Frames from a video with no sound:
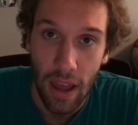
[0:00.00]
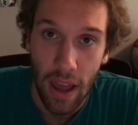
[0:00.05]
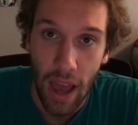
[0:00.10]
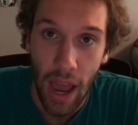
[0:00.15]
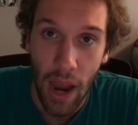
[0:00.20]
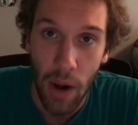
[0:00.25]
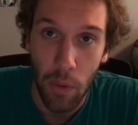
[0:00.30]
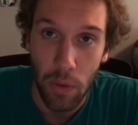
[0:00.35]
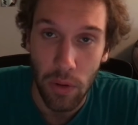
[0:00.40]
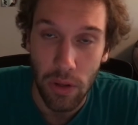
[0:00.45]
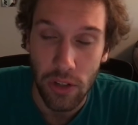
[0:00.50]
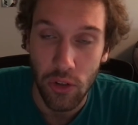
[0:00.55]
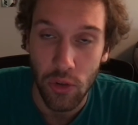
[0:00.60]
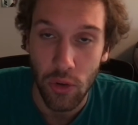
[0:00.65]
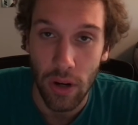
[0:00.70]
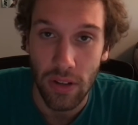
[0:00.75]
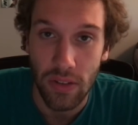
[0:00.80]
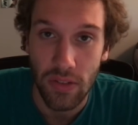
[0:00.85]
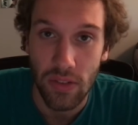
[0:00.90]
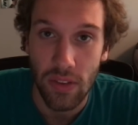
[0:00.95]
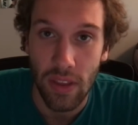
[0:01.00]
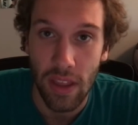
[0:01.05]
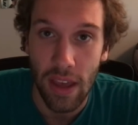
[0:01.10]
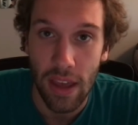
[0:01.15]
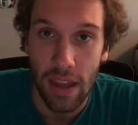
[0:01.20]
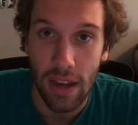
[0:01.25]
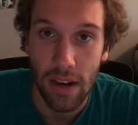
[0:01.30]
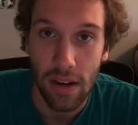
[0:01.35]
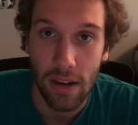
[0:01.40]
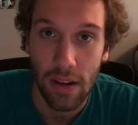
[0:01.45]
I really trust
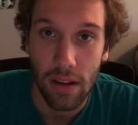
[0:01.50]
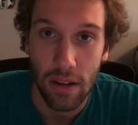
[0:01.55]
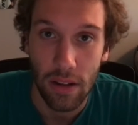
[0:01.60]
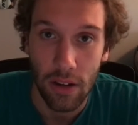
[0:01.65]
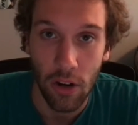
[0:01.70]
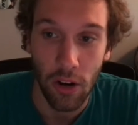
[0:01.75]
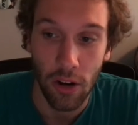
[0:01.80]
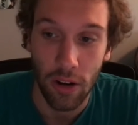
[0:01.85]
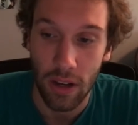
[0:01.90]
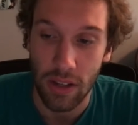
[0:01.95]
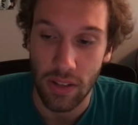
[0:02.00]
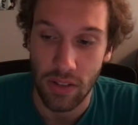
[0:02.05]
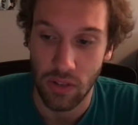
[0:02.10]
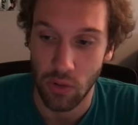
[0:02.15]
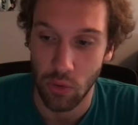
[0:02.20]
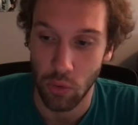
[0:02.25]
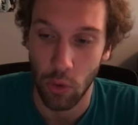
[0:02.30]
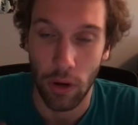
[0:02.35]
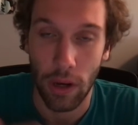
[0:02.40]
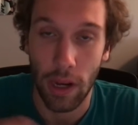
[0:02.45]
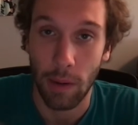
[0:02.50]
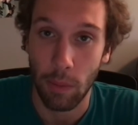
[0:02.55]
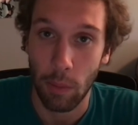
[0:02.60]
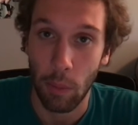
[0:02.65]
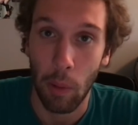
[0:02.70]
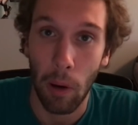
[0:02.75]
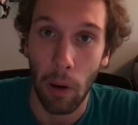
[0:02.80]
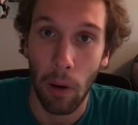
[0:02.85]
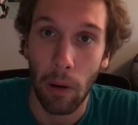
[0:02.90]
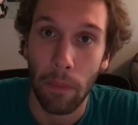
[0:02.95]
that Kirk Cousins will get him the
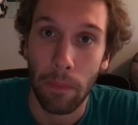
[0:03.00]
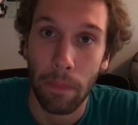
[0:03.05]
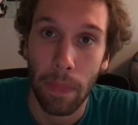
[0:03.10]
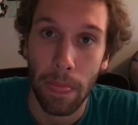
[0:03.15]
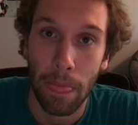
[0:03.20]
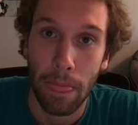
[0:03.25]
ball.